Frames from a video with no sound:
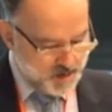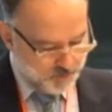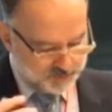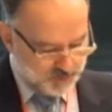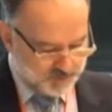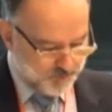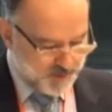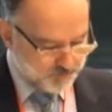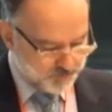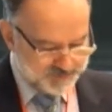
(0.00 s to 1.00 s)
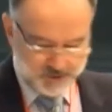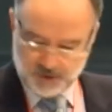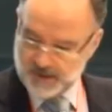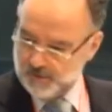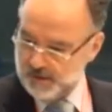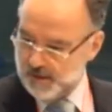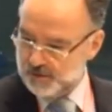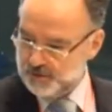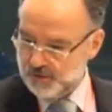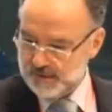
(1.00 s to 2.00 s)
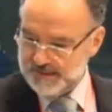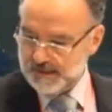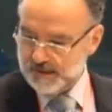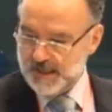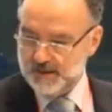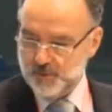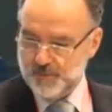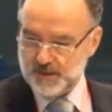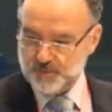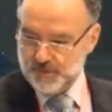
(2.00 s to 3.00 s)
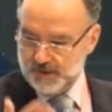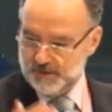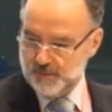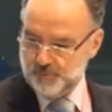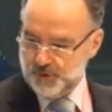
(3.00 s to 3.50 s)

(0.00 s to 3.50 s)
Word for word: I won't talk about precision agriculture or satellite too much because